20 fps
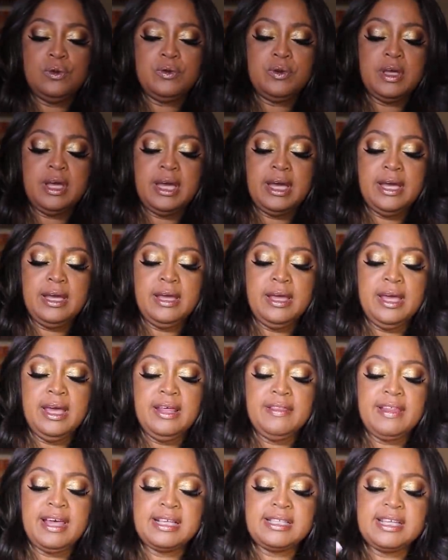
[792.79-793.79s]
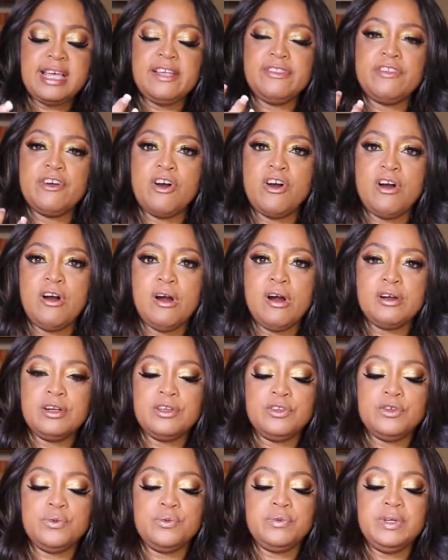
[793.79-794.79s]
okay? That's at the heart
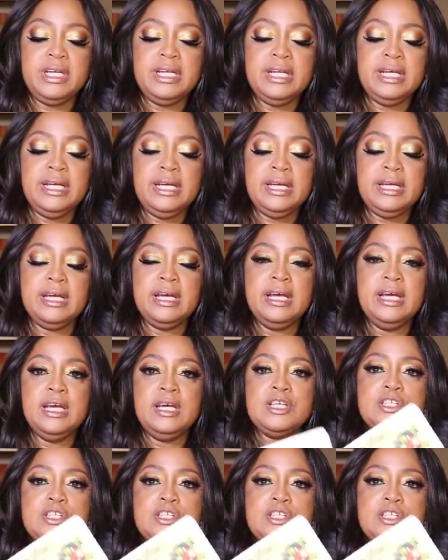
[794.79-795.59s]
of the reading.